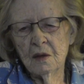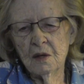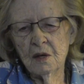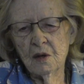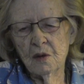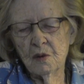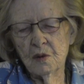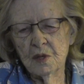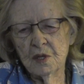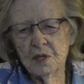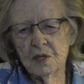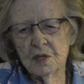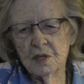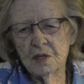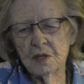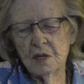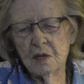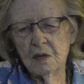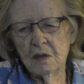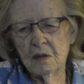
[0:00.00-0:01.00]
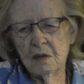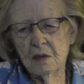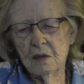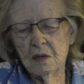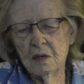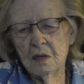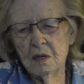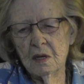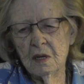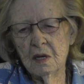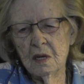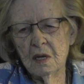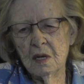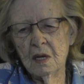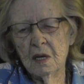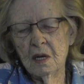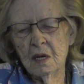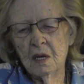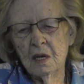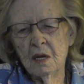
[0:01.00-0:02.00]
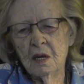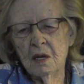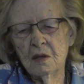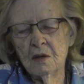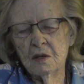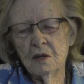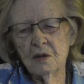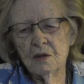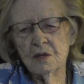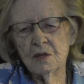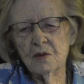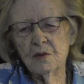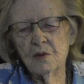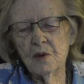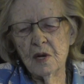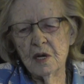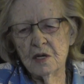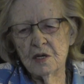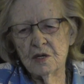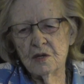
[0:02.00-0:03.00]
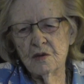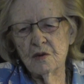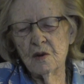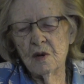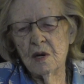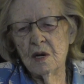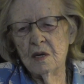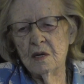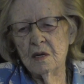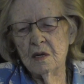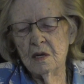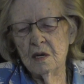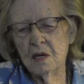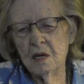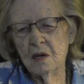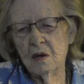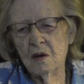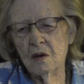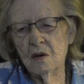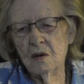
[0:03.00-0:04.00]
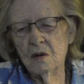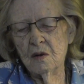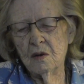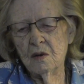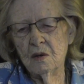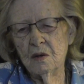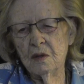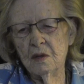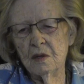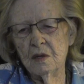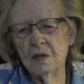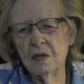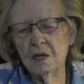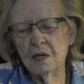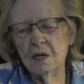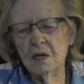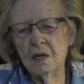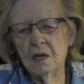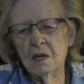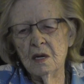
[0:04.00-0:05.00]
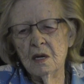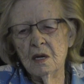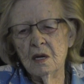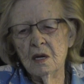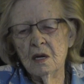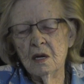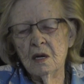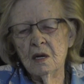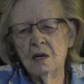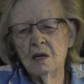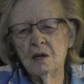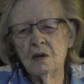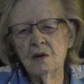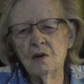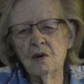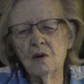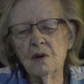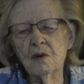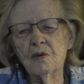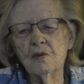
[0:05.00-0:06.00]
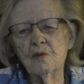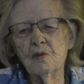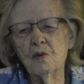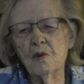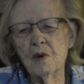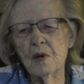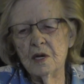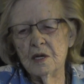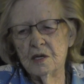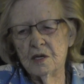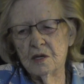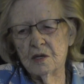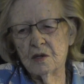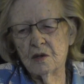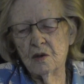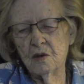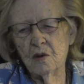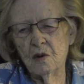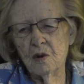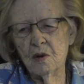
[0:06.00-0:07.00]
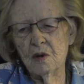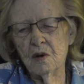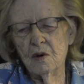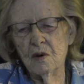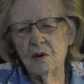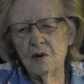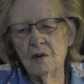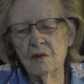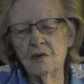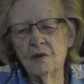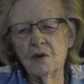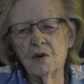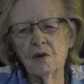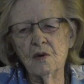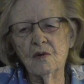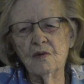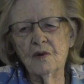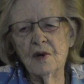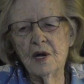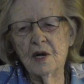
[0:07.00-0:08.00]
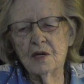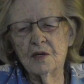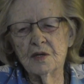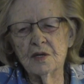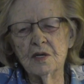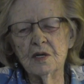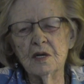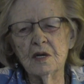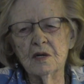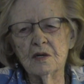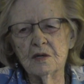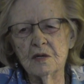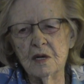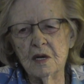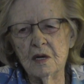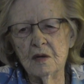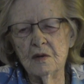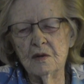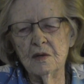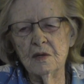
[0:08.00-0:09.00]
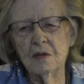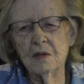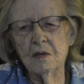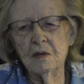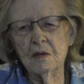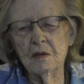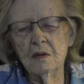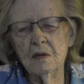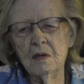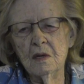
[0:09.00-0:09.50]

There's a restaurant now on the northwest corner of Colfax and Exanthia.